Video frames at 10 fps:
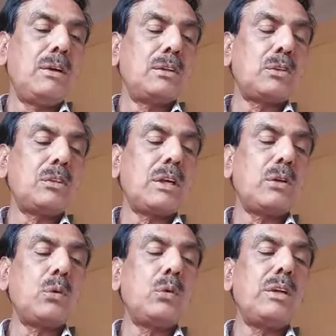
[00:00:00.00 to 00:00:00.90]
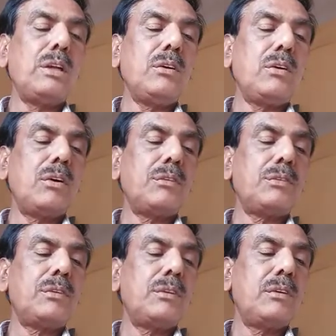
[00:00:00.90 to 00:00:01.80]
So the rolling
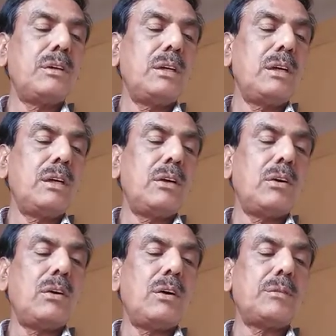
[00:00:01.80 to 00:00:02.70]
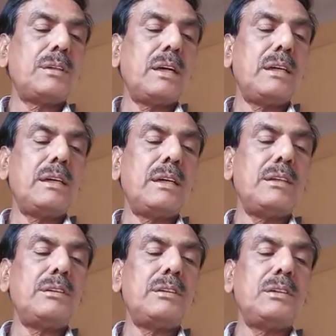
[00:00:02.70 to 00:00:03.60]
of thunder
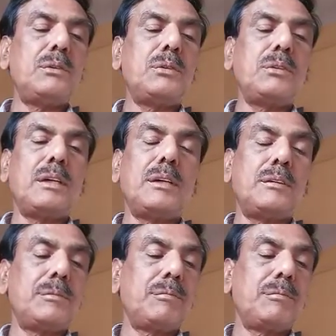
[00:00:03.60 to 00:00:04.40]
is due to the